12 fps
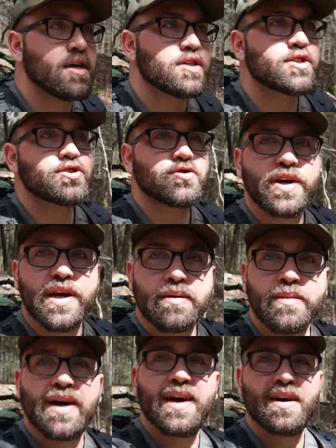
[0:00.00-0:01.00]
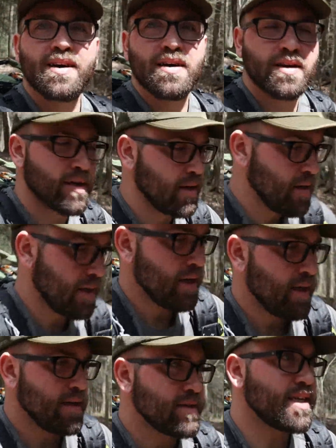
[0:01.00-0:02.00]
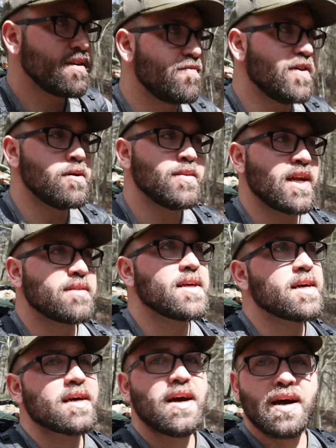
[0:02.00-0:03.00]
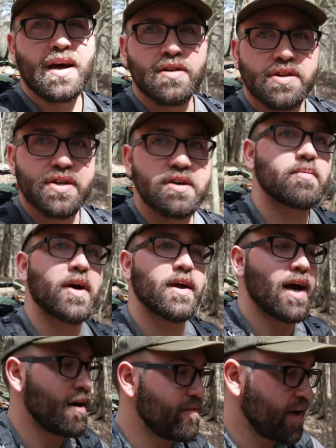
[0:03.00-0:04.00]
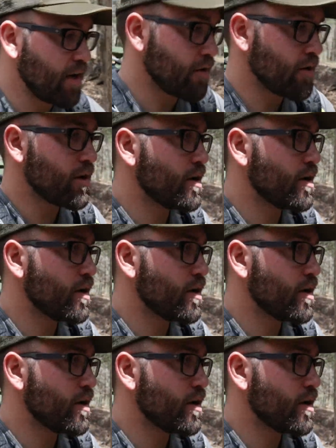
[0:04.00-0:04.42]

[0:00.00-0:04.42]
stream. Didn't film anything. I only took about a half hour.